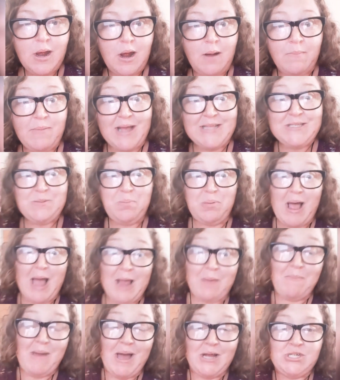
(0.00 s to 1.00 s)
That's
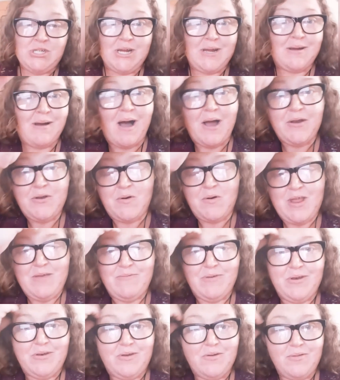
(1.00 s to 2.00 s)
black magic. God don't
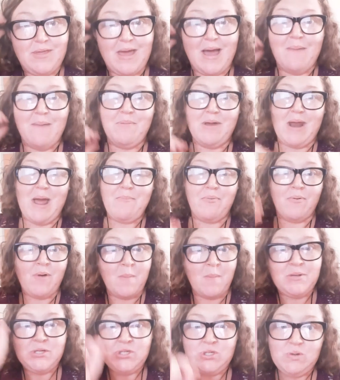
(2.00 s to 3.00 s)
even do that. But I
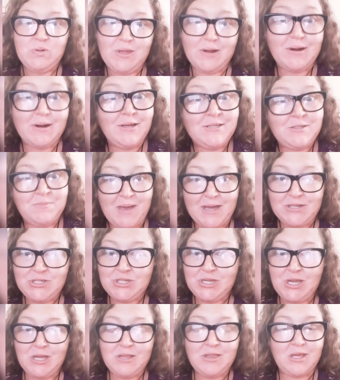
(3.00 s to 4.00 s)
promise you, there is
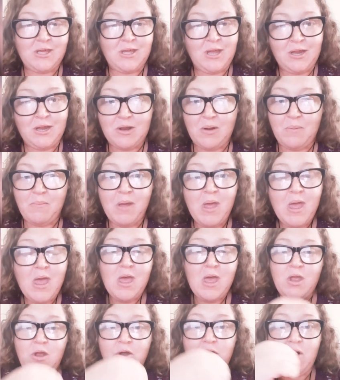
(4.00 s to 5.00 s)
magic in the kingdom.
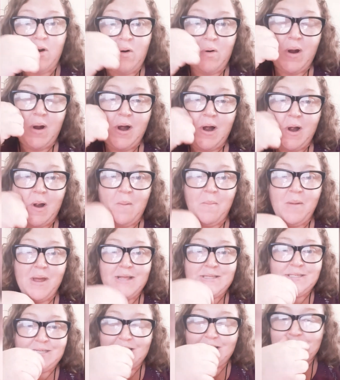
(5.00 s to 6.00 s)
You know,
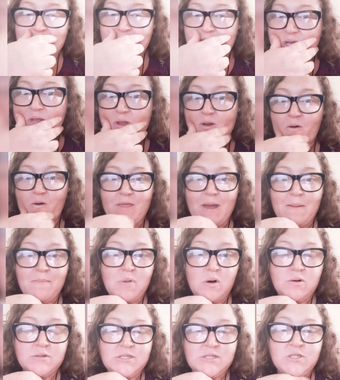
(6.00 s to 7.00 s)
it says, you know, that
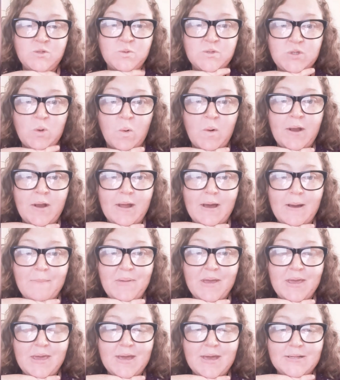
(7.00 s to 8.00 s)
Moses was going up
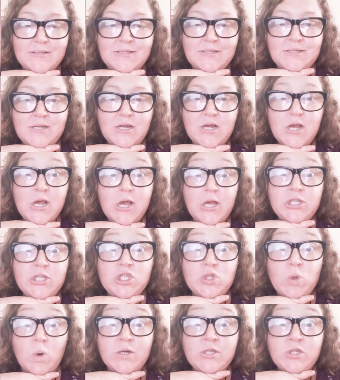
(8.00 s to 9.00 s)
against
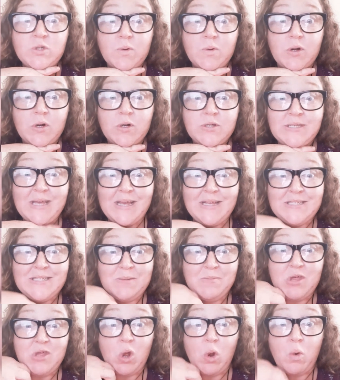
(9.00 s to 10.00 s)
sorcerers and
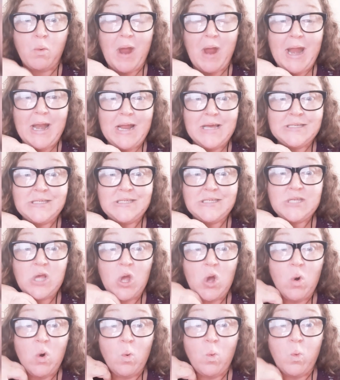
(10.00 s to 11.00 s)
some of the greatest
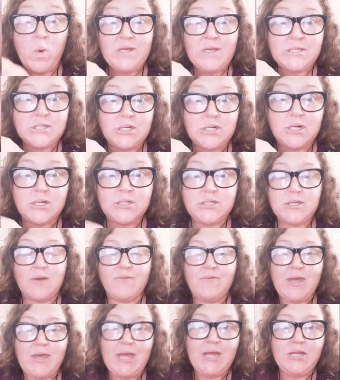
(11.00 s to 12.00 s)
wizards
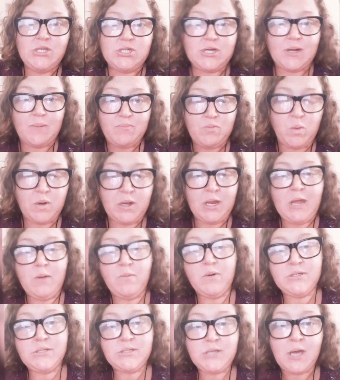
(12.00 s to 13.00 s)
of Egypt when he
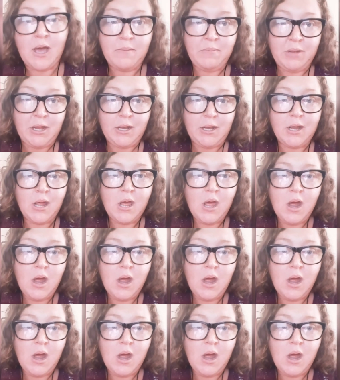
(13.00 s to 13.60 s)
was coming